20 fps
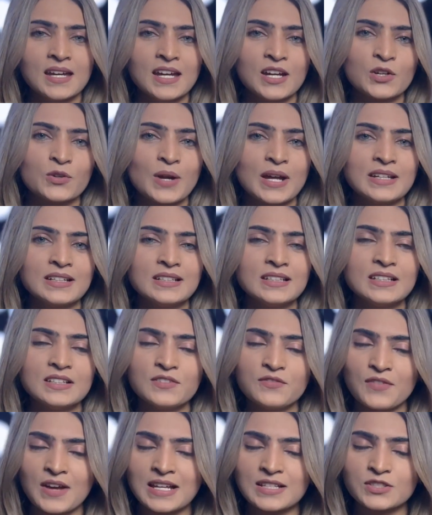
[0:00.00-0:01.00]
Accredited
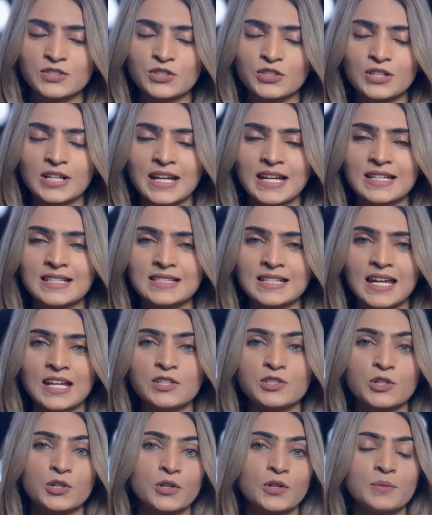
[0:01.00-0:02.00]
investor is a
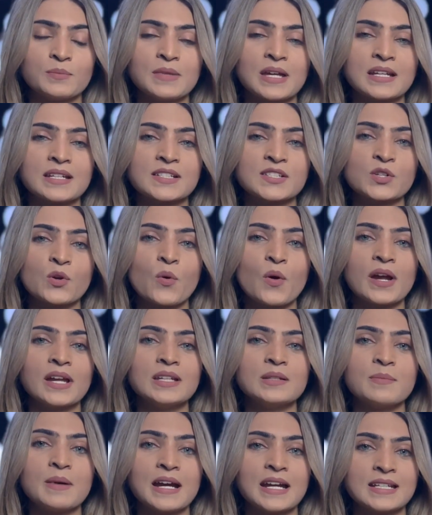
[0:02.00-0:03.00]
term that is
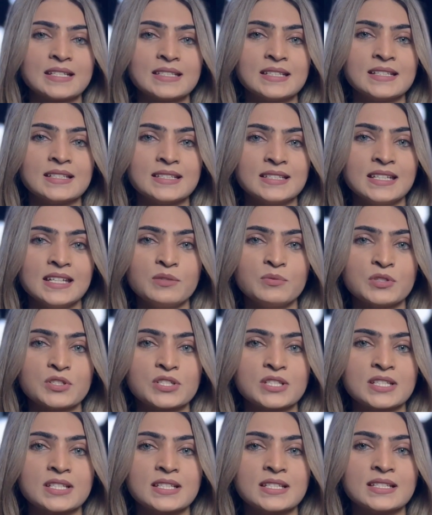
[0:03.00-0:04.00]
coined by SEC, which
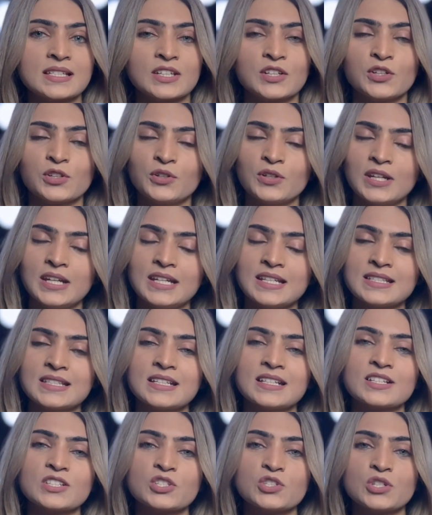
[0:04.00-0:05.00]
is the Securities
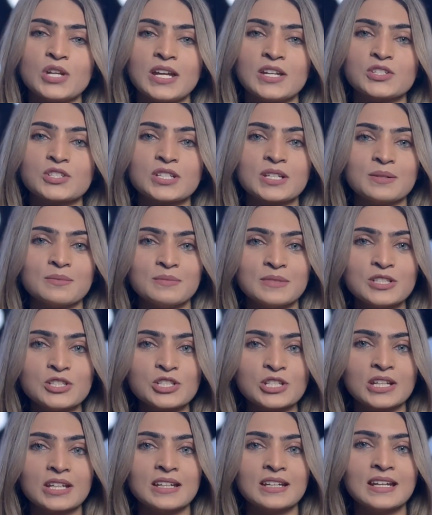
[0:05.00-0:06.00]
and Exchange
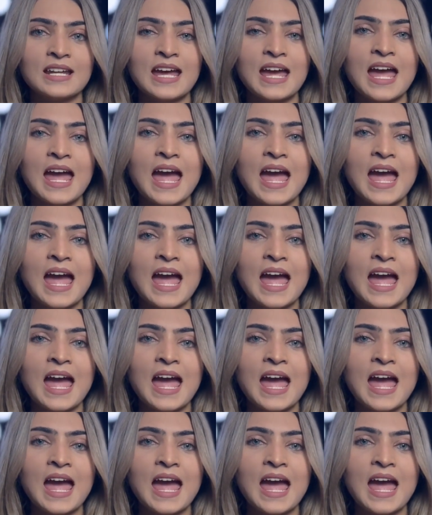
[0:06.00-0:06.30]
Commission,